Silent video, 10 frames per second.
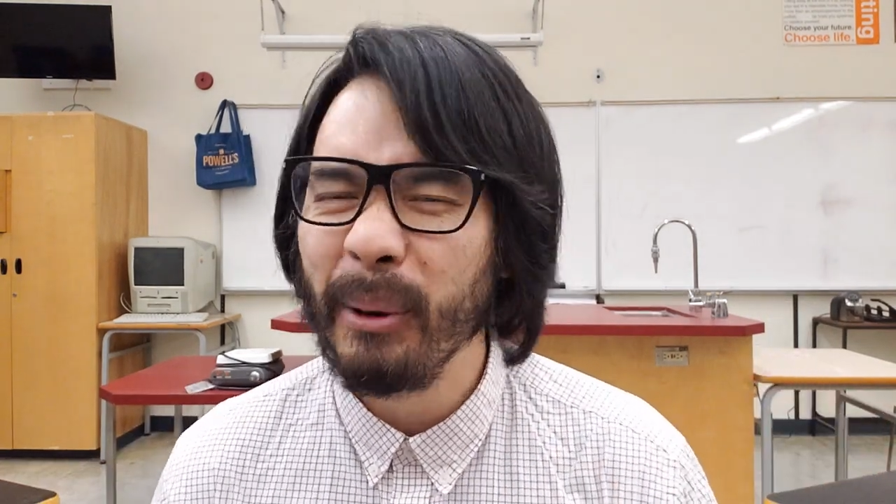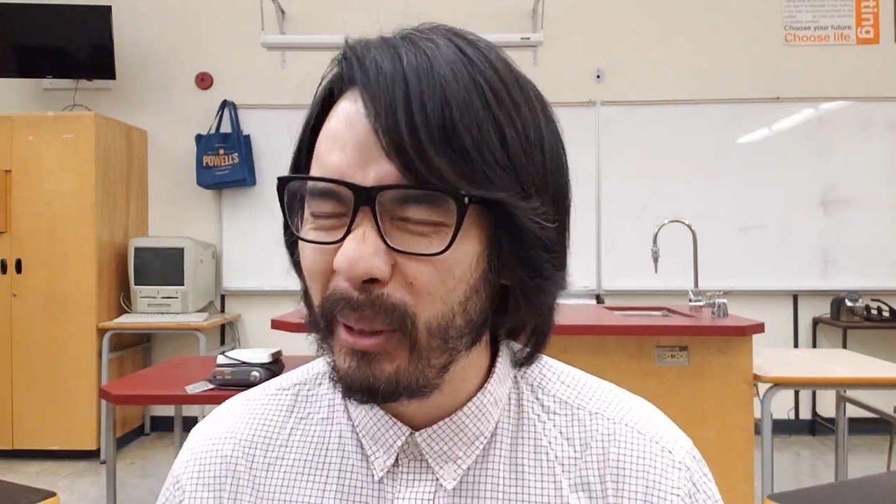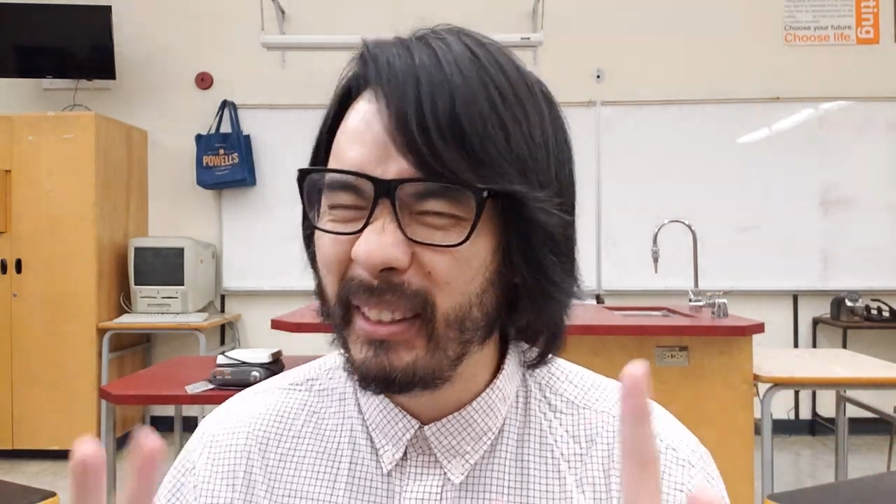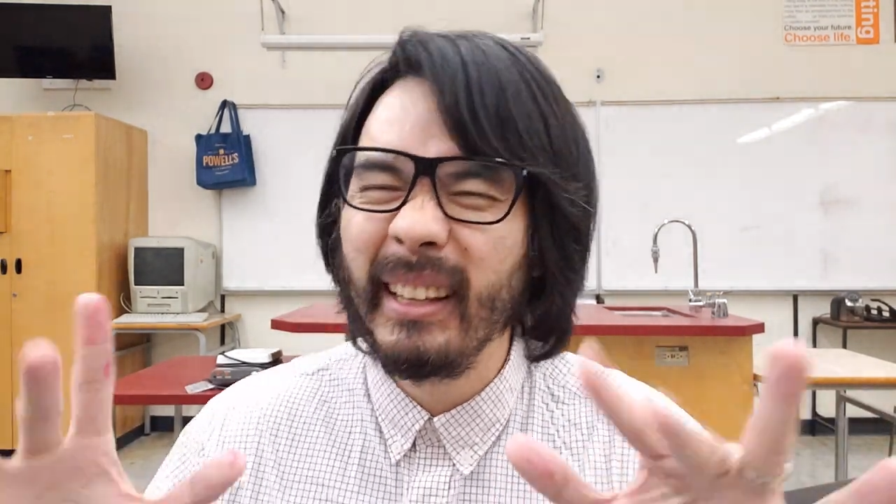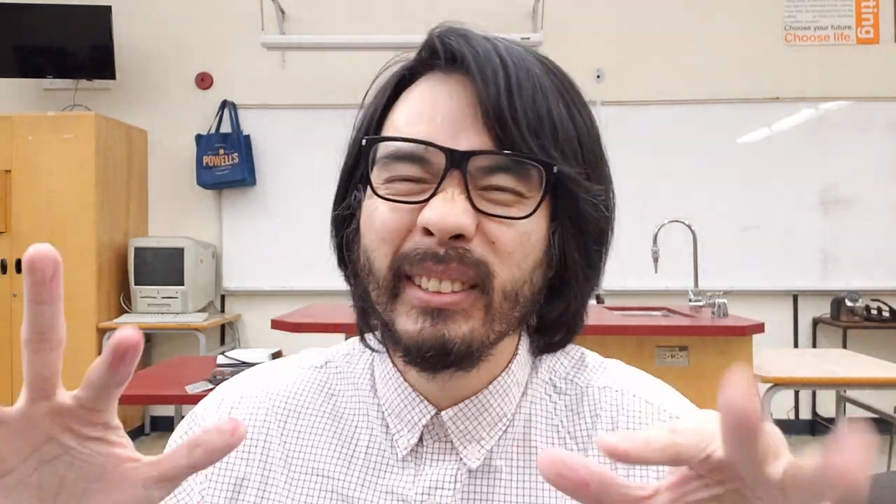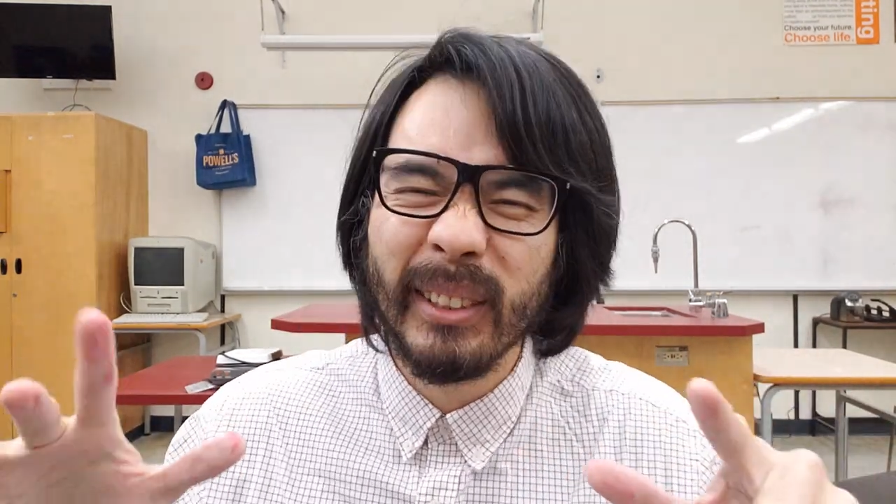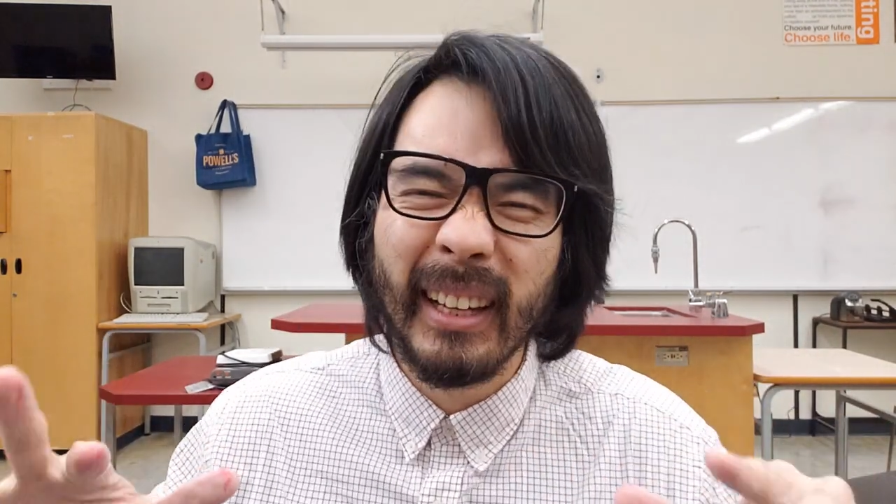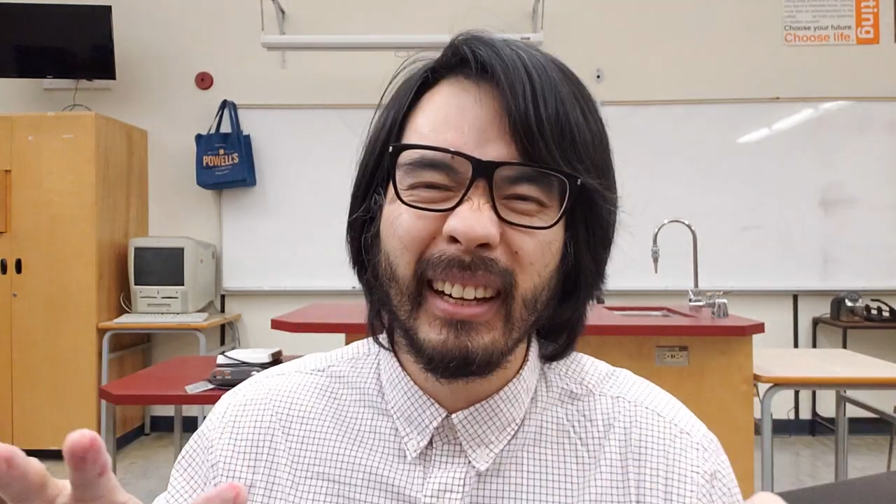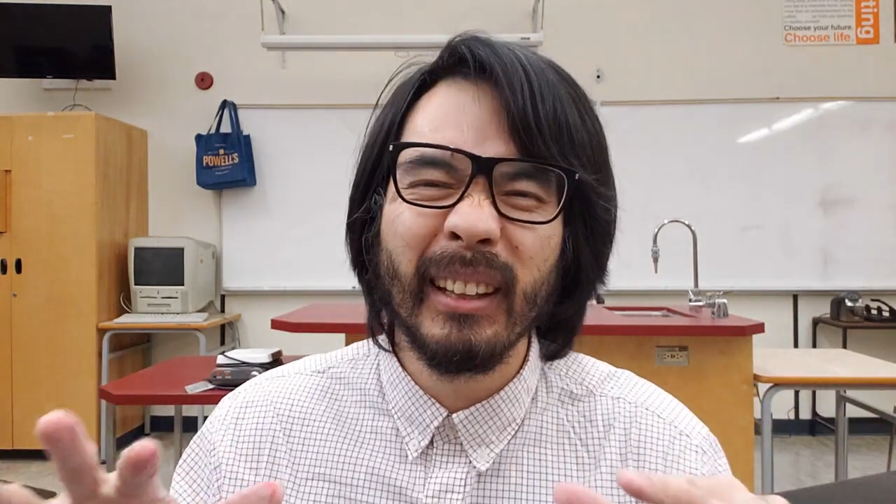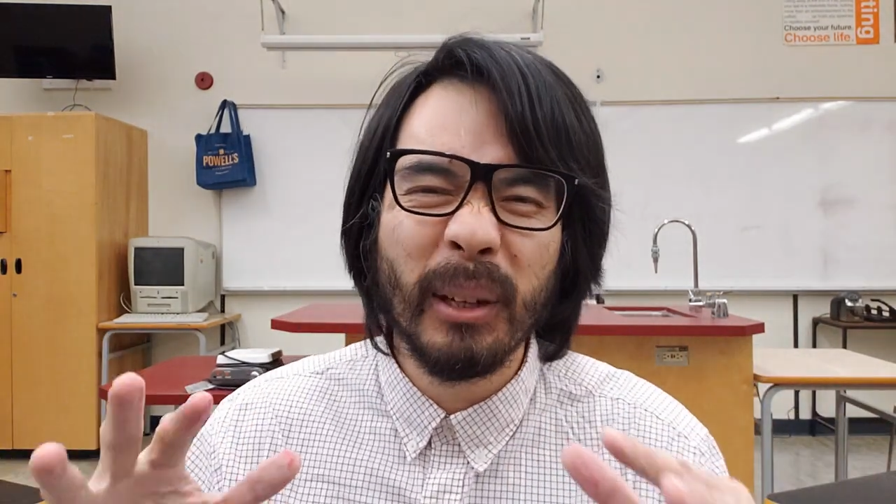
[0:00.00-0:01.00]
when kids are
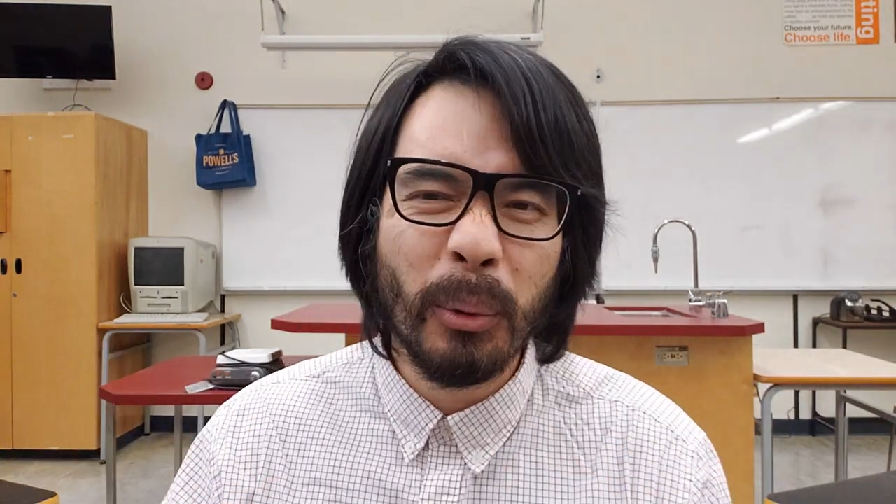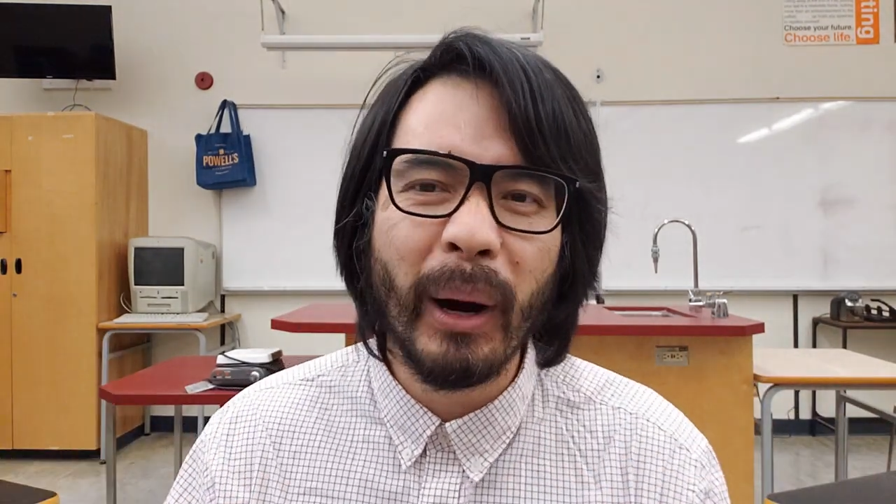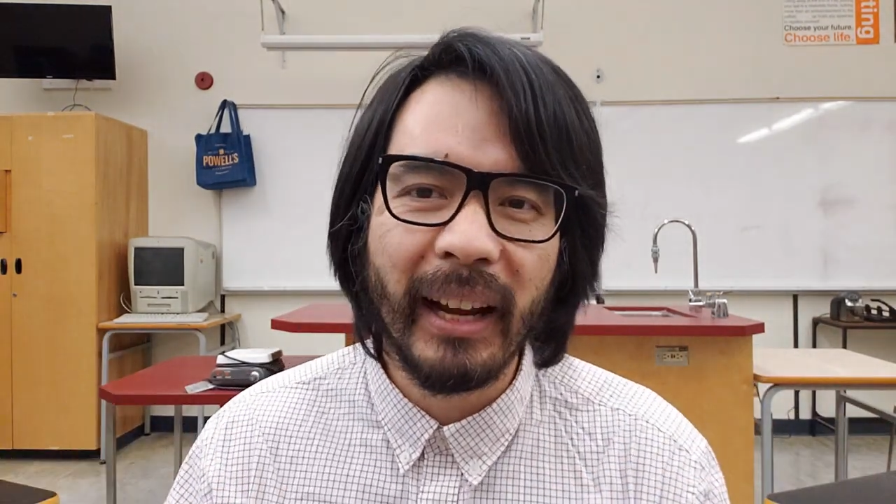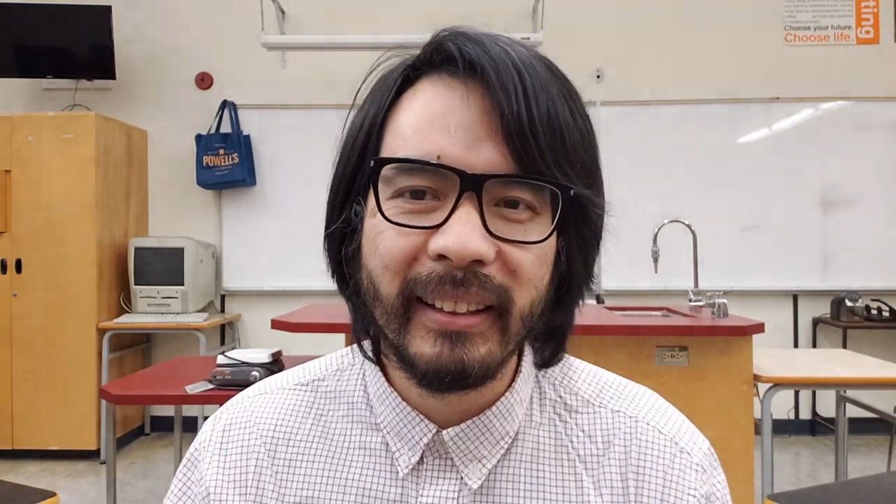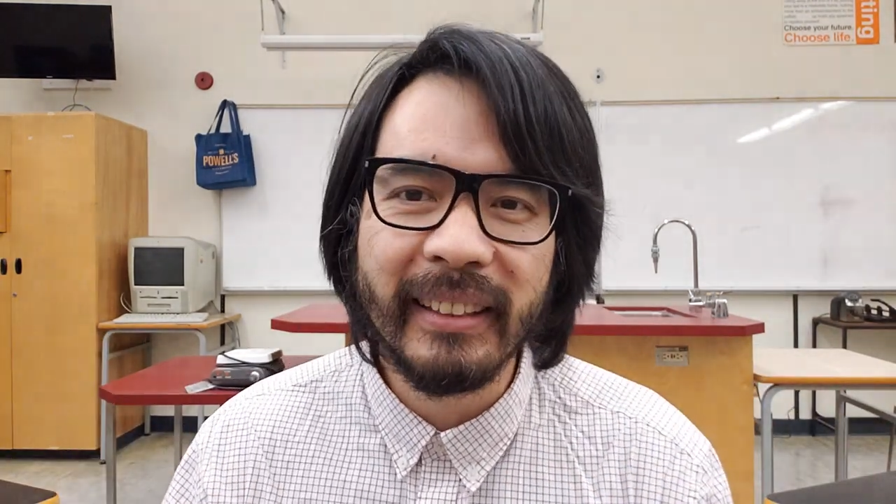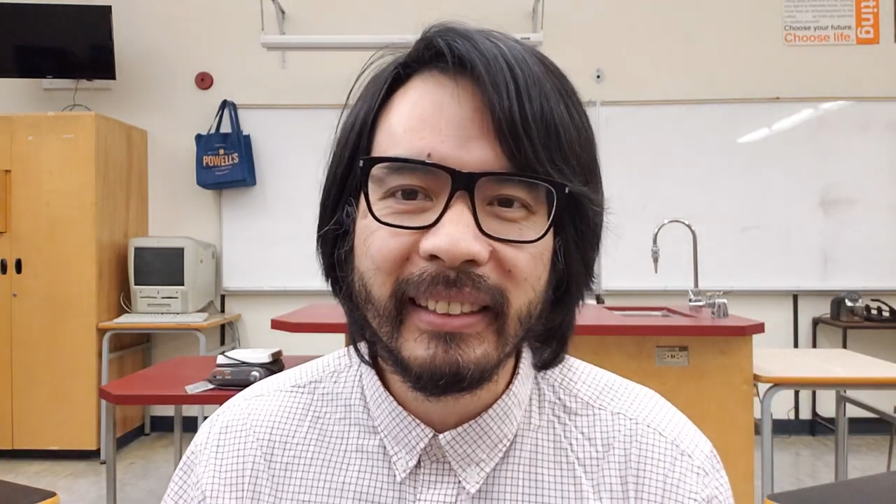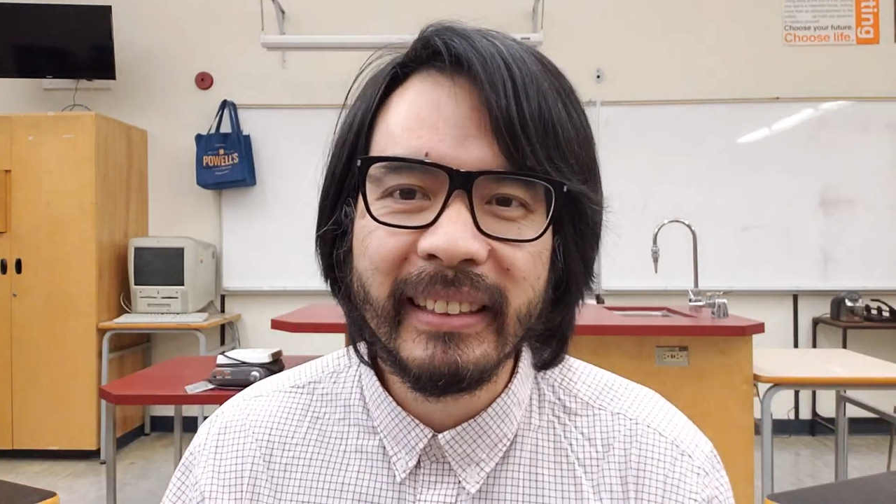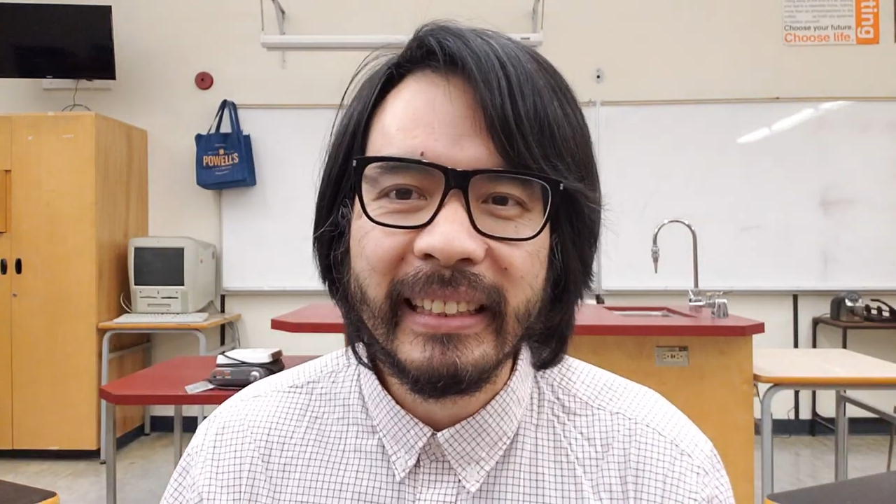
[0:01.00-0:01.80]
getting a little wily,